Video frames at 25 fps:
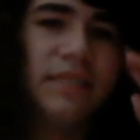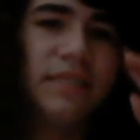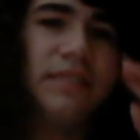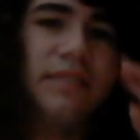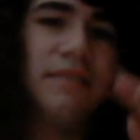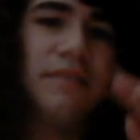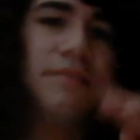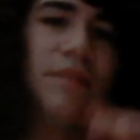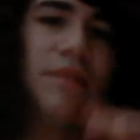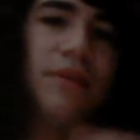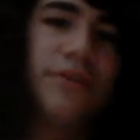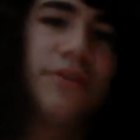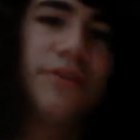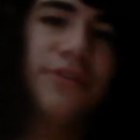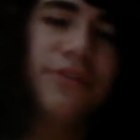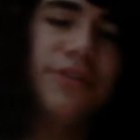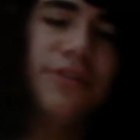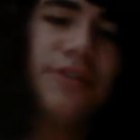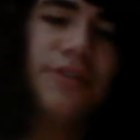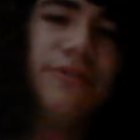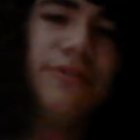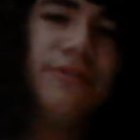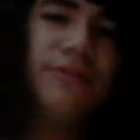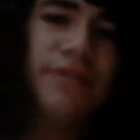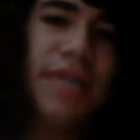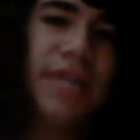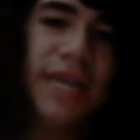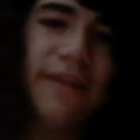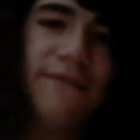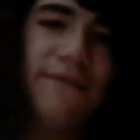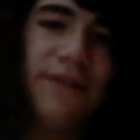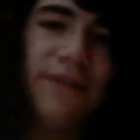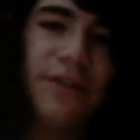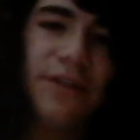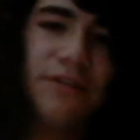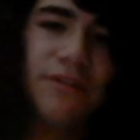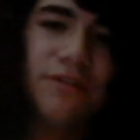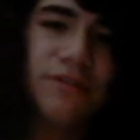see some other Q&A
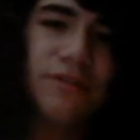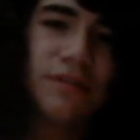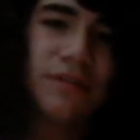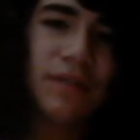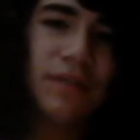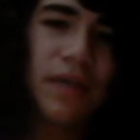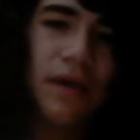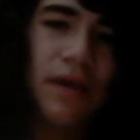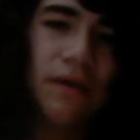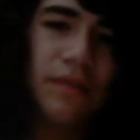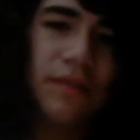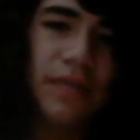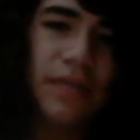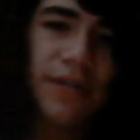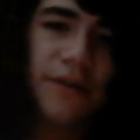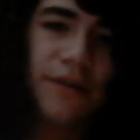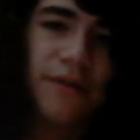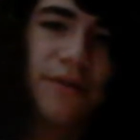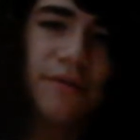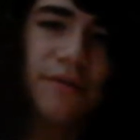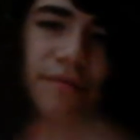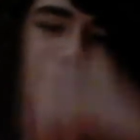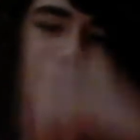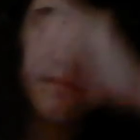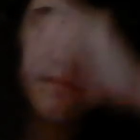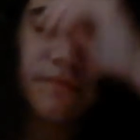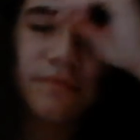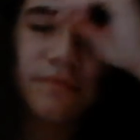videos out there.